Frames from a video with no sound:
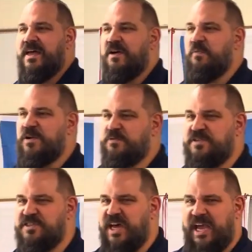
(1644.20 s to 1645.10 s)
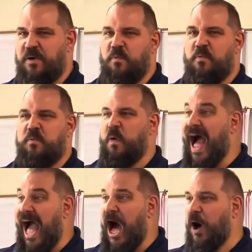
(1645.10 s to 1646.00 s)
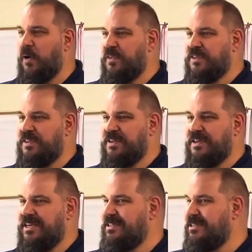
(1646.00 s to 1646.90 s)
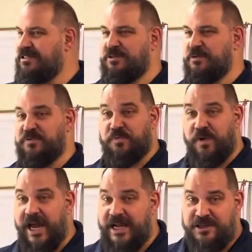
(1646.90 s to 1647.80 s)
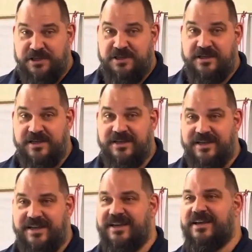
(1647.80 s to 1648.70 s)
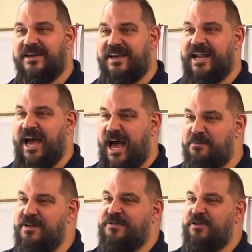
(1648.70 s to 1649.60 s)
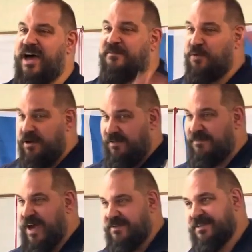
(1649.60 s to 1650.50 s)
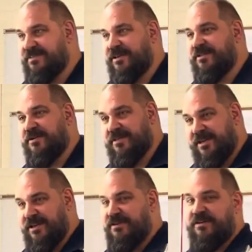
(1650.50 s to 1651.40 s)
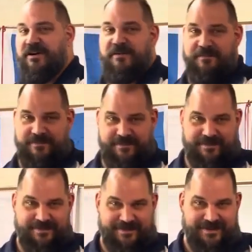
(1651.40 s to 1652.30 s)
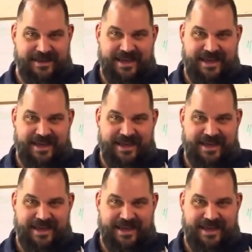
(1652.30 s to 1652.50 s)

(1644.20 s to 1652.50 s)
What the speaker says: which was like, wow, this dude's rich. Okay, now how many of you have more than 5 sets of clothing in your home?